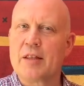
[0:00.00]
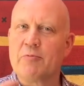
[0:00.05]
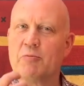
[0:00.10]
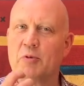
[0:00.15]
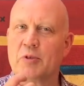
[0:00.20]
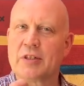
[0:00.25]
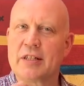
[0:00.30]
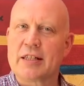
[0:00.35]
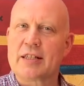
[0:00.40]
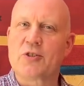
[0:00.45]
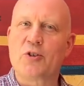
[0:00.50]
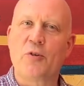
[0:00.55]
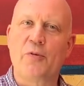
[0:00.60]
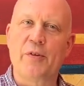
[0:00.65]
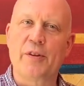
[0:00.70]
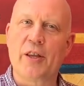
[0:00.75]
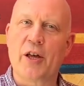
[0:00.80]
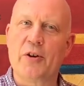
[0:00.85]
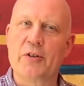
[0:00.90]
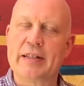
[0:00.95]
We'll just
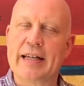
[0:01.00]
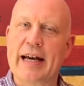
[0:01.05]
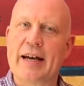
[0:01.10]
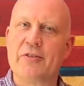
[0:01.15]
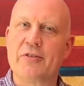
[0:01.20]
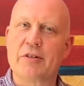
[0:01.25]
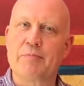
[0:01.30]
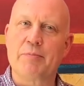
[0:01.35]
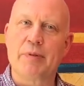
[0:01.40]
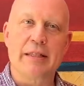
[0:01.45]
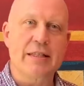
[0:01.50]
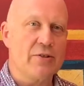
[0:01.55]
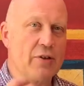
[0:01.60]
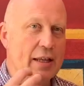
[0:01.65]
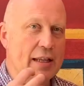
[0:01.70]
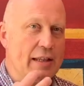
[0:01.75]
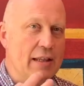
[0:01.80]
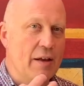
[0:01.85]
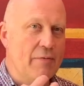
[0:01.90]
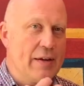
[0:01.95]
soften those out, but it's got
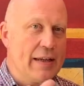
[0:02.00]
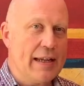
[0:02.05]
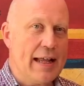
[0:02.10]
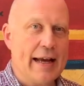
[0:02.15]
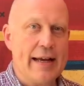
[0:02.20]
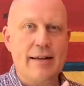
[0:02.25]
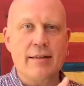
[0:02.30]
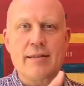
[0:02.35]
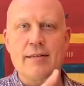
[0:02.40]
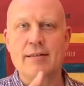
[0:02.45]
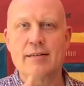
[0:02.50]
a lovely length,